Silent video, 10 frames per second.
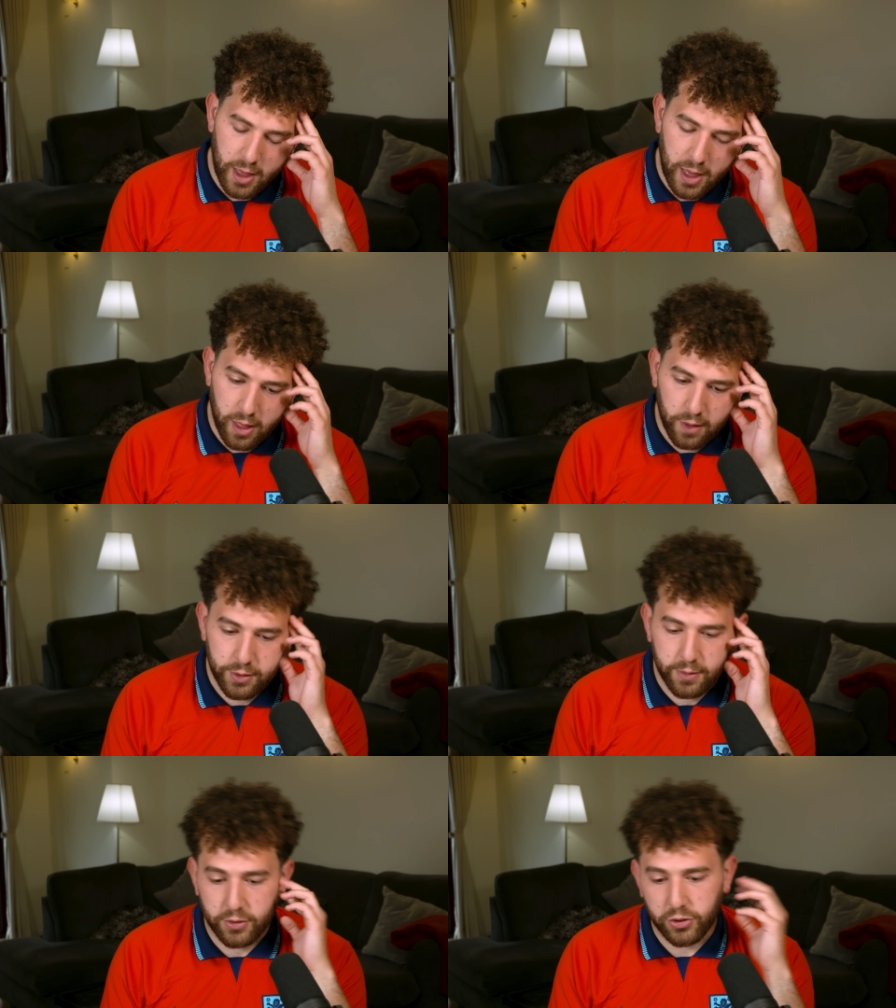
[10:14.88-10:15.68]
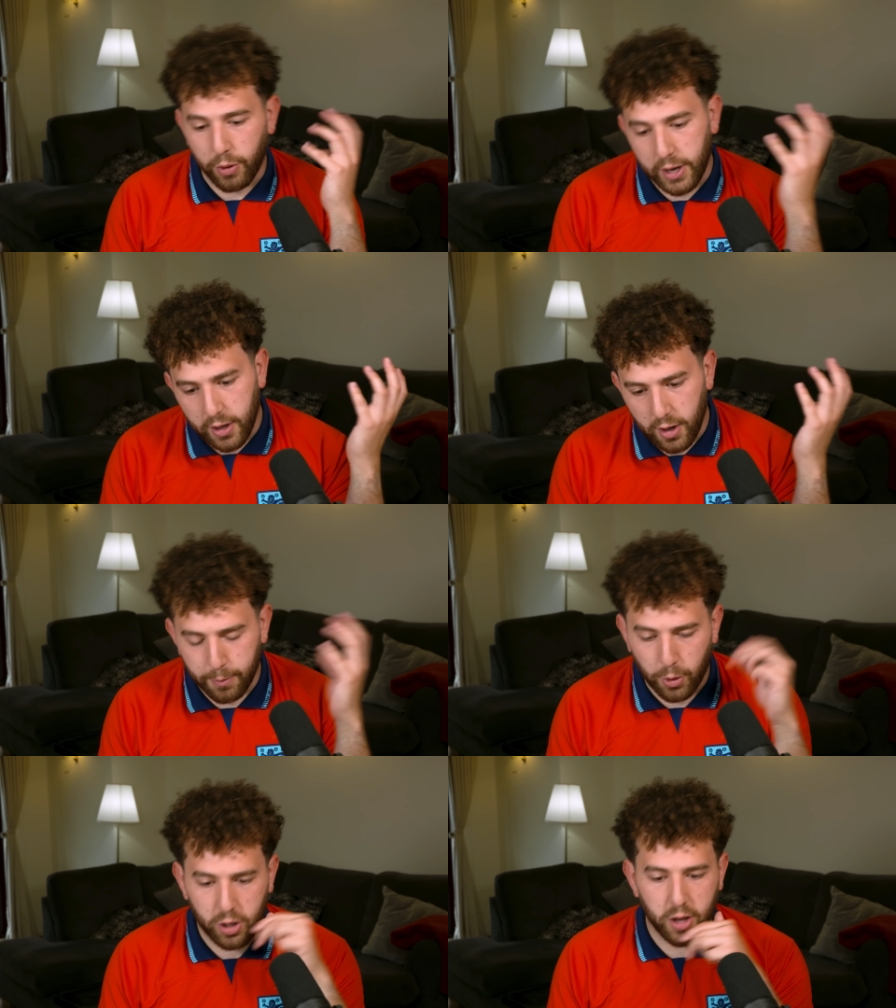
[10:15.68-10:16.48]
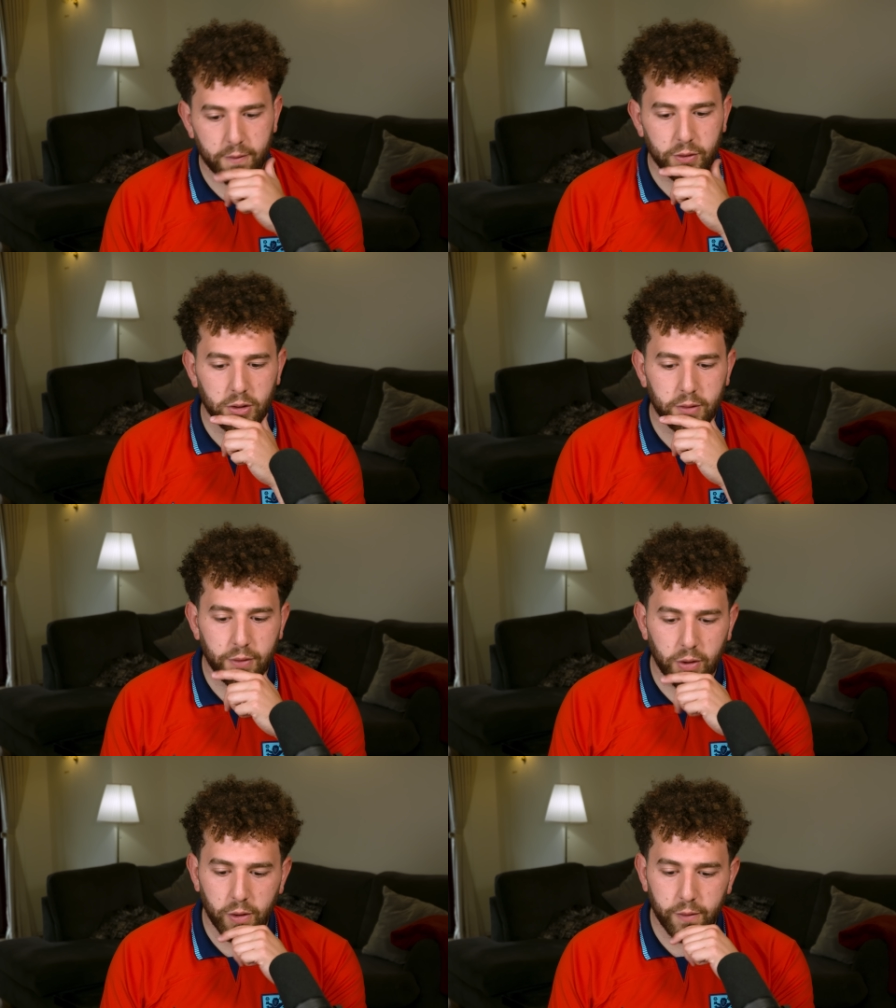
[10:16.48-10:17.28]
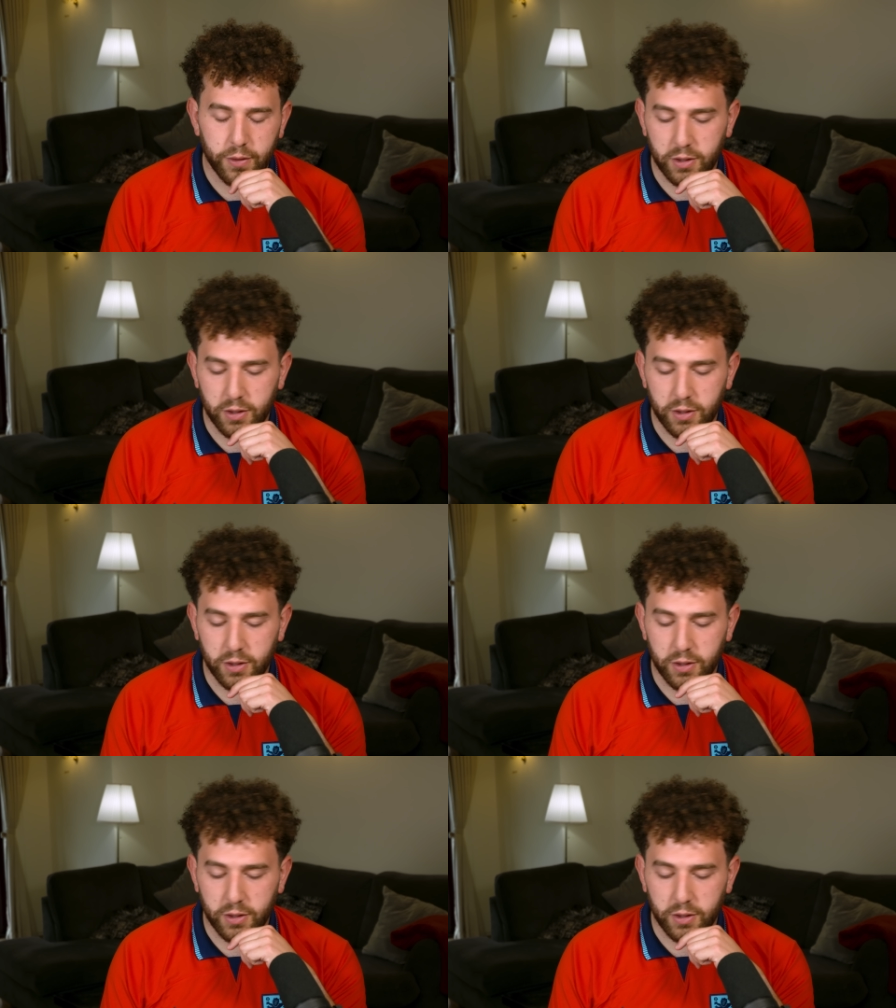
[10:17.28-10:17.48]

Uh, Skriniar, Lobotka for, for, for